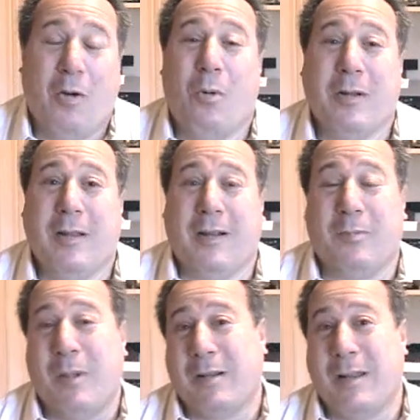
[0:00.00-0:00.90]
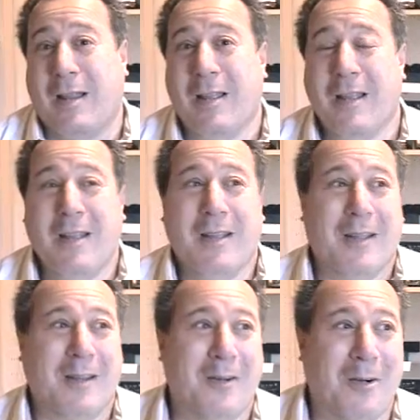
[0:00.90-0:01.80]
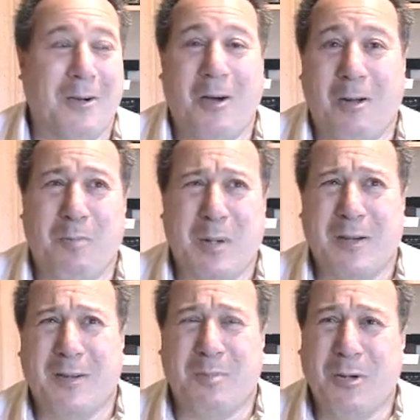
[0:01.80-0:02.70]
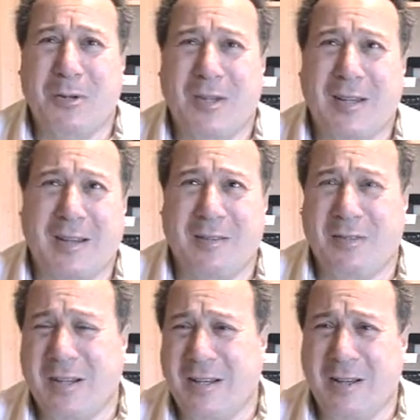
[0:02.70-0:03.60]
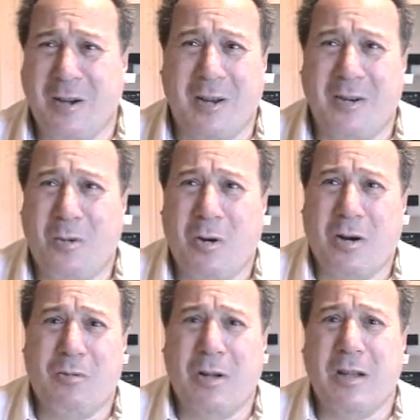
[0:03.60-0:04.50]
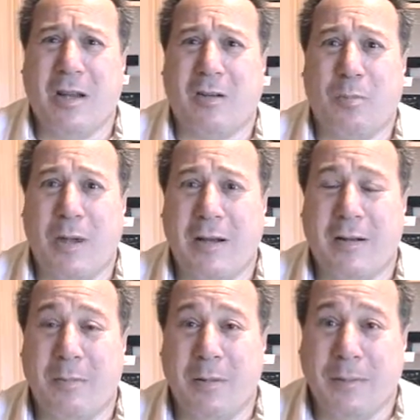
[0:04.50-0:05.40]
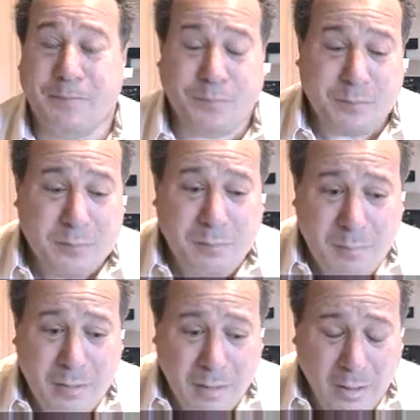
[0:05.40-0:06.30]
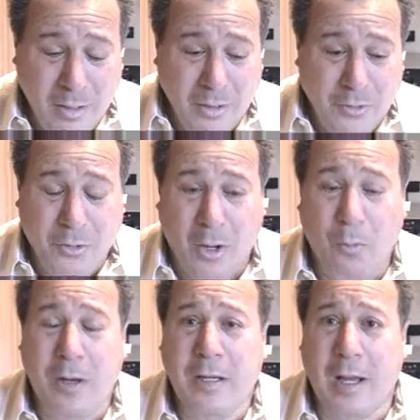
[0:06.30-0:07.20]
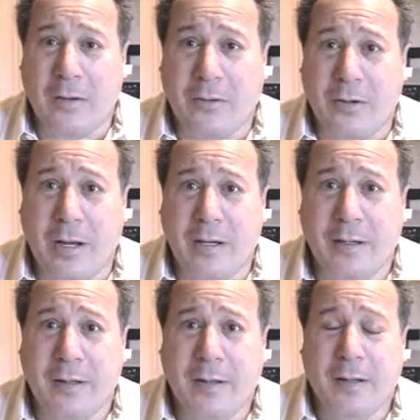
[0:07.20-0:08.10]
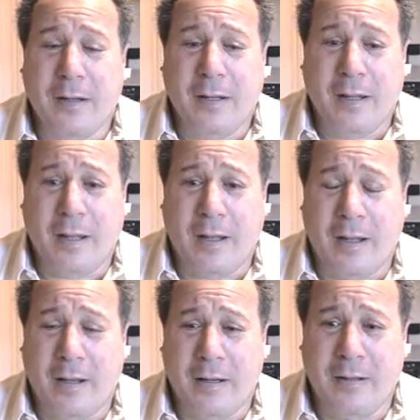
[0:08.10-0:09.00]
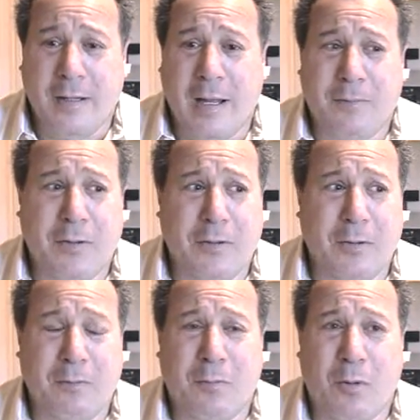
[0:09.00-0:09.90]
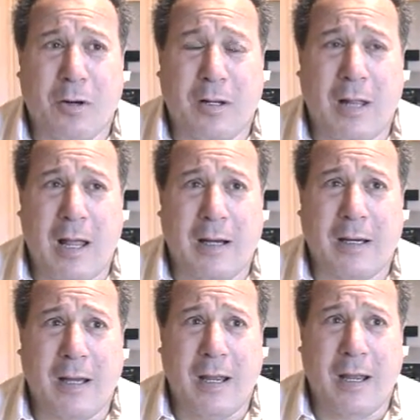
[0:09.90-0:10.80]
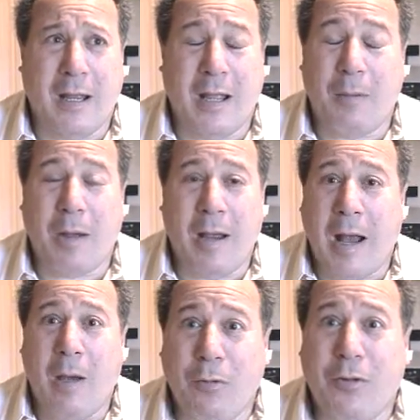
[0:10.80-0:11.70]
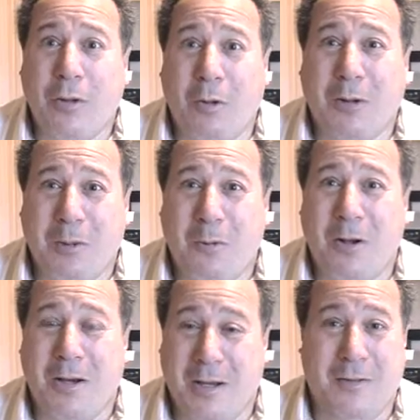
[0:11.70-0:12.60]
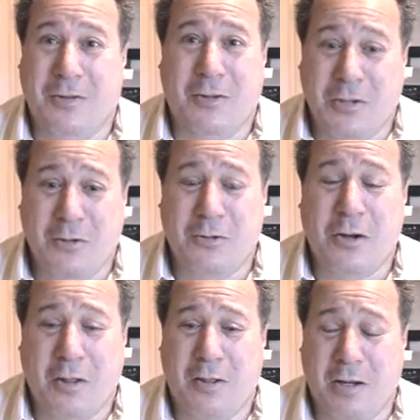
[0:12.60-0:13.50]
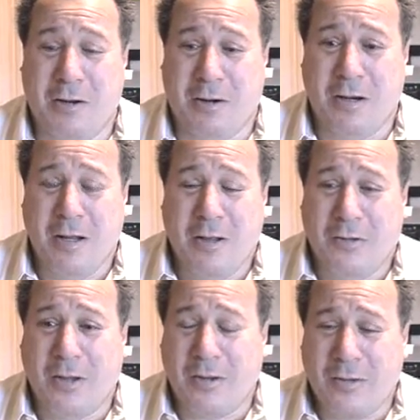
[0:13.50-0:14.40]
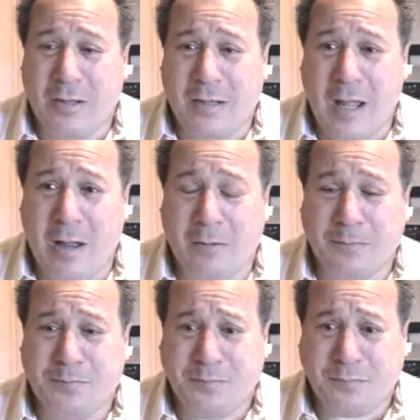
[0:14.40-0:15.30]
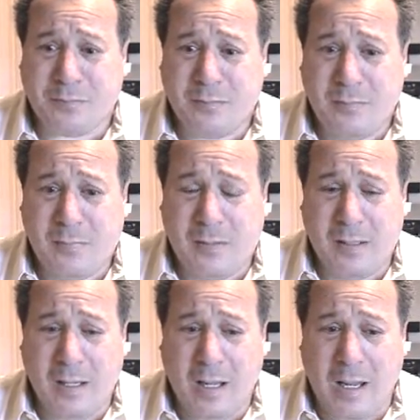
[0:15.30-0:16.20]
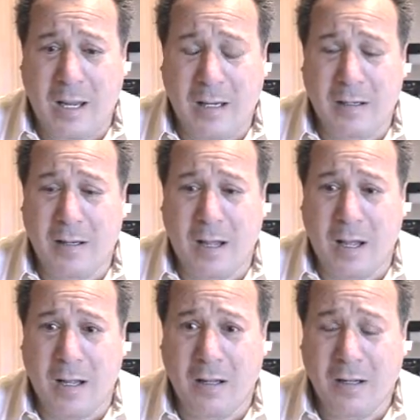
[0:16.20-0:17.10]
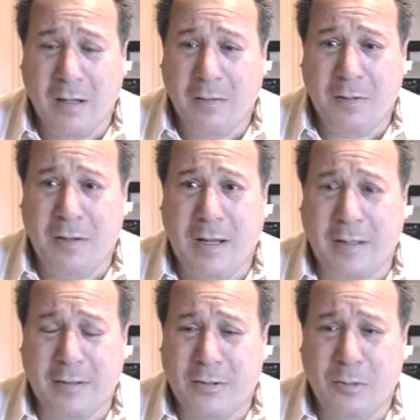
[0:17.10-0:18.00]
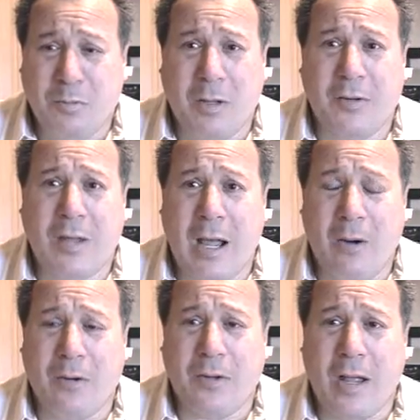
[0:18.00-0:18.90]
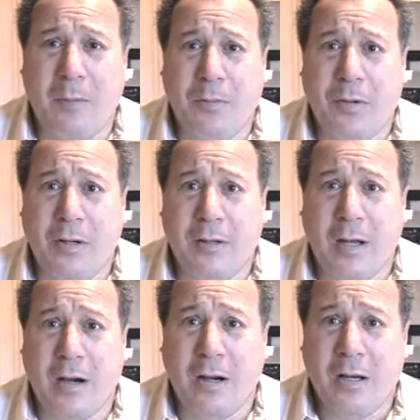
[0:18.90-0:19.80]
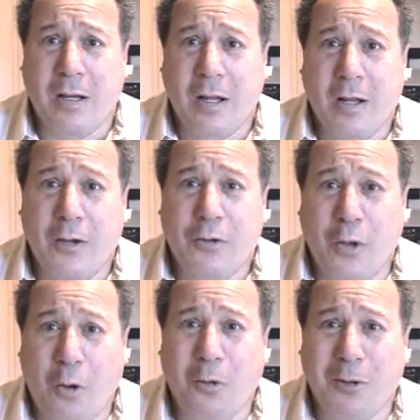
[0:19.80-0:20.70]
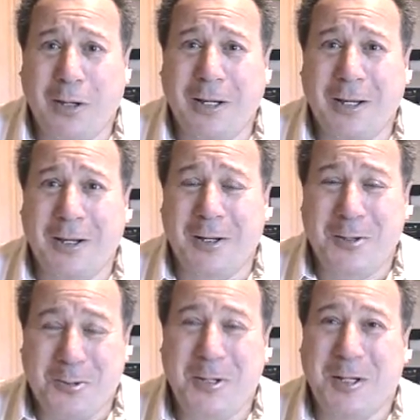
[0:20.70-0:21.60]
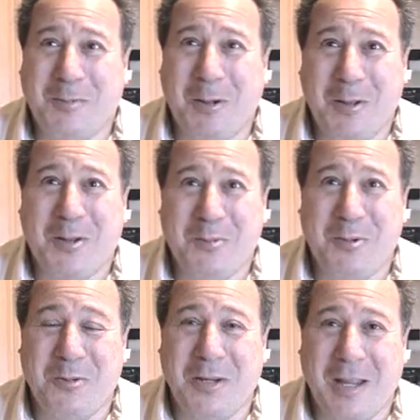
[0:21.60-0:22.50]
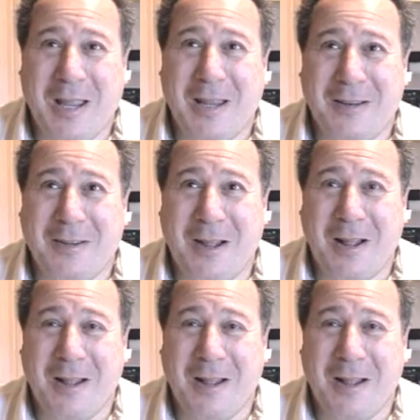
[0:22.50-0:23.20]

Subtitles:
know what to expect. All Beatles music and video, and no one could really explain it to me. So I went yesterday in the afternoon at 4 o'clock, and was the only one in this huge theater. So I sit down, and for the next 2+ hours, I'm sitting there totally intrigued by this movie, and